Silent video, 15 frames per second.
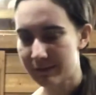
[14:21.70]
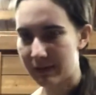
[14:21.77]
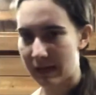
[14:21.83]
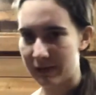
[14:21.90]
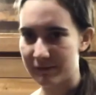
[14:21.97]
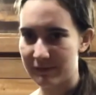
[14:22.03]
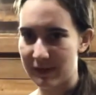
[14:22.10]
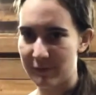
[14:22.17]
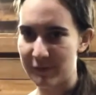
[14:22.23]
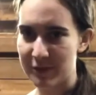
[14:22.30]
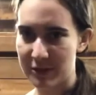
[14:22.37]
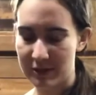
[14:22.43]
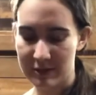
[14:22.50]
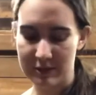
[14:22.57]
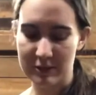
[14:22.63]
out of 5
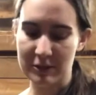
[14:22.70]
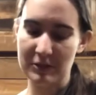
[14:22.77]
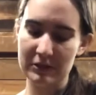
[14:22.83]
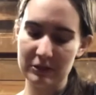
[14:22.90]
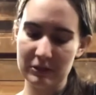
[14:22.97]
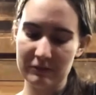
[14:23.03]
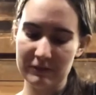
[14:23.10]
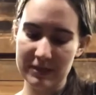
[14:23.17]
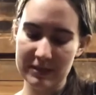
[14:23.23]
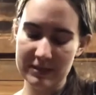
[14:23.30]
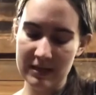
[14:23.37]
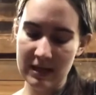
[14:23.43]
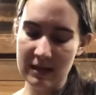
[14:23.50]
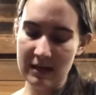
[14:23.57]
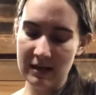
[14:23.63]
stars, so on Goodreads,
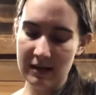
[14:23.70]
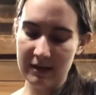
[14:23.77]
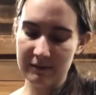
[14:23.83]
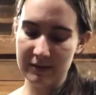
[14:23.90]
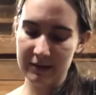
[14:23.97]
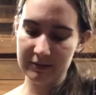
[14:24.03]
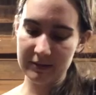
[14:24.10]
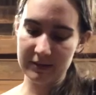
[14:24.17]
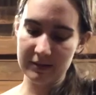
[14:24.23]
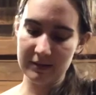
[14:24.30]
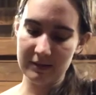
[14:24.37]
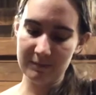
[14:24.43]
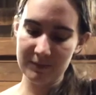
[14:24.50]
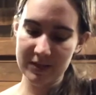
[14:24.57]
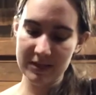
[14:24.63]
I rounded it
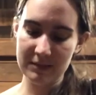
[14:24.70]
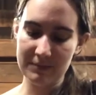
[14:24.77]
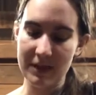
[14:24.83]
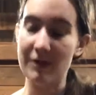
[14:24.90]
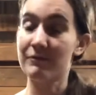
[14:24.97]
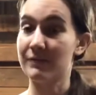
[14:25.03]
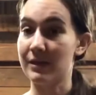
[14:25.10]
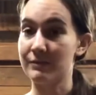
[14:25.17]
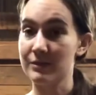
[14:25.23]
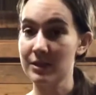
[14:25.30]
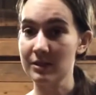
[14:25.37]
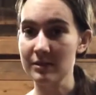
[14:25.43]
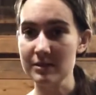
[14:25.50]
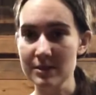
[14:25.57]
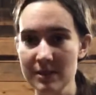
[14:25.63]
up to about 5
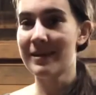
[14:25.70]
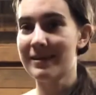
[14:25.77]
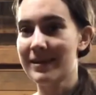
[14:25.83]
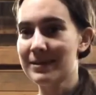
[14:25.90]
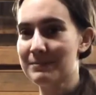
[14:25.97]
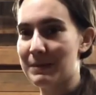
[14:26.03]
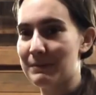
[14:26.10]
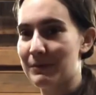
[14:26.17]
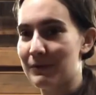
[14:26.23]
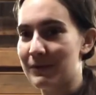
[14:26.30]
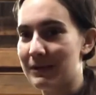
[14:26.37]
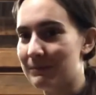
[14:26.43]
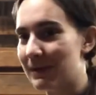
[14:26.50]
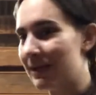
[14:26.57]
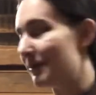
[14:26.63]
stars. That's my pony,
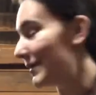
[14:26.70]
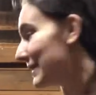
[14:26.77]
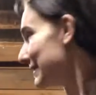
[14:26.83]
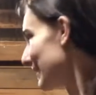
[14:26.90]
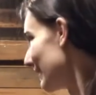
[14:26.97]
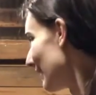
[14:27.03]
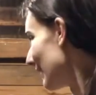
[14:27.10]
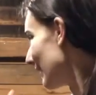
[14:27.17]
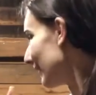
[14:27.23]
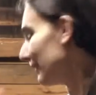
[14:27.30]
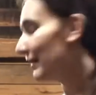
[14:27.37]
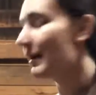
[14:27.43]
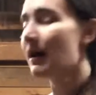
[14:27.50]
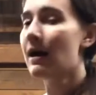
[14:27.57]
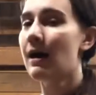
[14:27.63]
by the way. Say
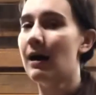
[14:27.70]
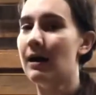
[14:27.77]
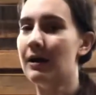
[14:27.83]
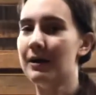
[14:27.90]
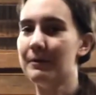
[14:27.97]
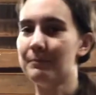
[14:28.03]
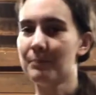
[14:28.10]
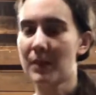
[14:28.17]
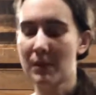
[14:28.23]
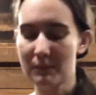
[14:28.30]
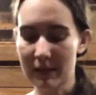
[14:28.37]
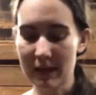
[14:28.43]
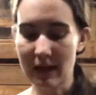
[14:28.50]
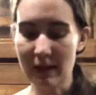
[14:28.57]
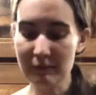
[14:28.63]
hi.
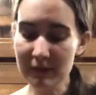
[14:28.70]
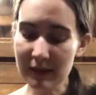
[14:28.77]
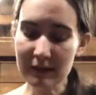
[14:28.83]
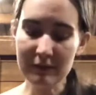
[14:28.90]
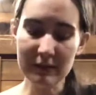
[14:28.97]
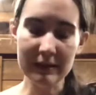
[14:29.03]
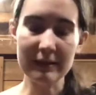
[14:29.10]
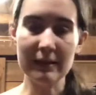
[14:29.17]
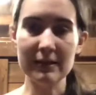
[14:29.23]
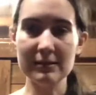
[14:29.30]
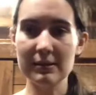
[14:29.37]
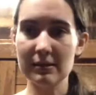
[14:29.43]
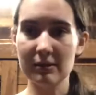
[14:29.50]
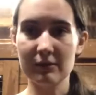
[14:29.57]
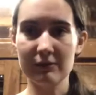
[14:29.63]
But I really liked
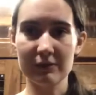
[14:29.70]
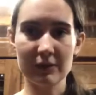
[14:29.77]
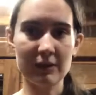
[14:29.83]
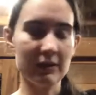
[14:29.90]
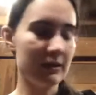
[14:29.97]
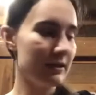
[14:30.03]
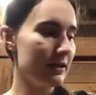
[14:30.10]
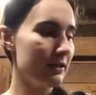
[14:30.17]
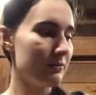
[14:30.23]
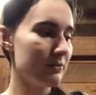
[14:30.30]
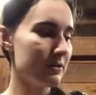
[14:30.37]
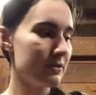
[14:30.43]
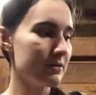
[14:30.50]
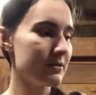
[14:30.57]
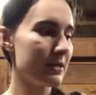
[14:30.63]
it overall. It
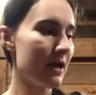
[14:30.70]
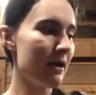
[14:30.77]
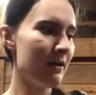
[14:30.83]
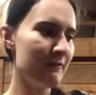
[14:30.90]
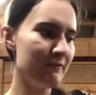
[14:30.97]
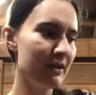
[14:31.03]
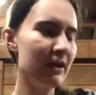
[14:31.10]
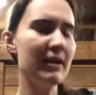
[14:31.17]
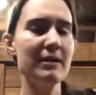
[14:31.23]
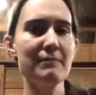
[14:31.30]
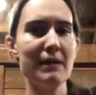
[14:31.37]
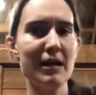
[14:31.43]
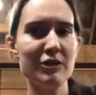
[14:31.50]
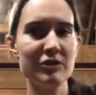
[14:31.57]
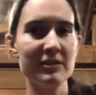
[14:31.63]
was very
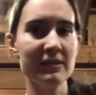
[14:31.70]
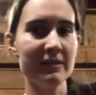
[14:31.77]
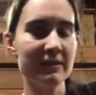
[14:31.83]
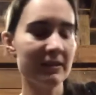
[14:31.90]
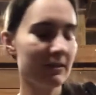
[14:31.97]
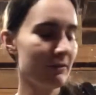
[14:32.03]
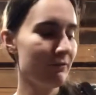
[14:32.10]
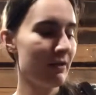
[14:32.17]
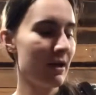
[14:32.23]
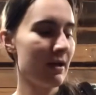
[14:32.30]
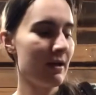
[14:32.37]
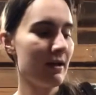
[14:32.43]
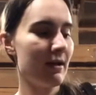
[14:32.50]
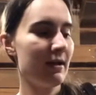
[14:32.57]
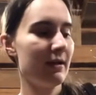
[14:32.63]
imaginative,
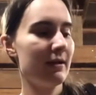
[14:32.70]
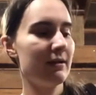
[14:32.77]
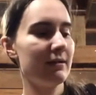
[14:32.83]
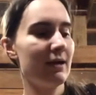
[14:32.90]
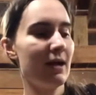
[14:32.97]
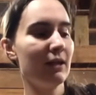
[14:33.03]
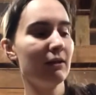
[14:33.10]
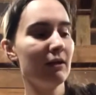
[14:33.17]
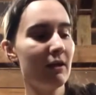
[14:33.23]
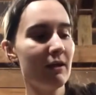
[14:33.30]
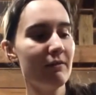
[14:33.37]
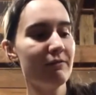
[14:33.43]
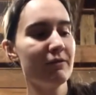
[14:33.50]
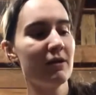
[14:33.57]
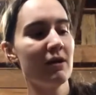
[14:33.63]
and I
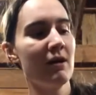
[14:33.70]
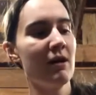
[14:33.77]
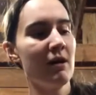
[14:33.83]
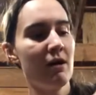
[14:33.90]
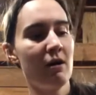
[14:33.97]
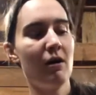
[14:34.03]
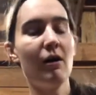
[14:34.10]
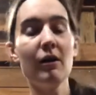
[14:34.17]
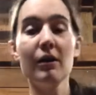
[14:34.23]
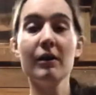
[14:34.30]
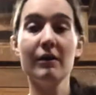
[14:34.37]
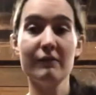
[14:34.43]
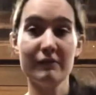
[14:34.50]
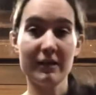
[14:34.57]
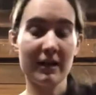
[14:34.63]
loved all
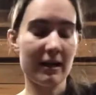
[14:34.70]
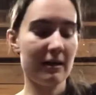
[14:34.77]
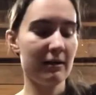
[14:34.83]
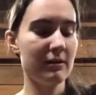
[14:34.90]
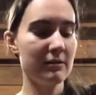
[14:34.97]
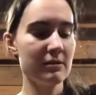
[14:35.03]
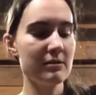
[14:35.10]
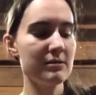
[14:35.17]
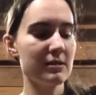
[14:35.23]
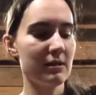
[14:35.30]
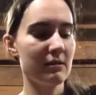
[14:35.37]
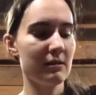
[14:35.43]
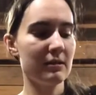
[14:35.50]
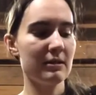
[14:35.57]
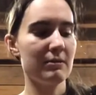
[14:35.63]
of the characters. I
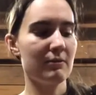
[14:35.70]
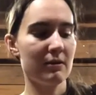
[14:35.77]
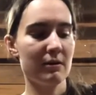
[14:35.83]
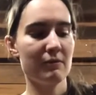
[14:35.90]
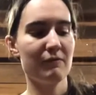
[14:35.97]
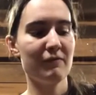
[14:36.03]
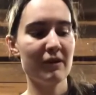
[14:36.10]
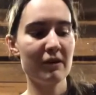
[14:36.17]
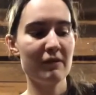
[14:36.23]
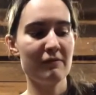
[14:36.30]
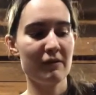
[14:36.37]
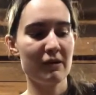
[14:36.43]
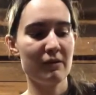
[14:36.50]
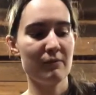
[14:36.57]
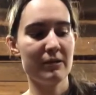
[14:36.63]
thought they were
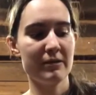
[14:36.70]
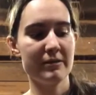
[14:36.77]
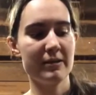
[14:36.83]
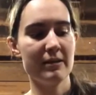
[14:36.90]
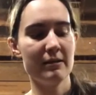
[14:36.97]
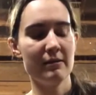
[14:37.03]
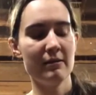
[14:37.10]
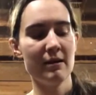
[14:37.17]
very well done.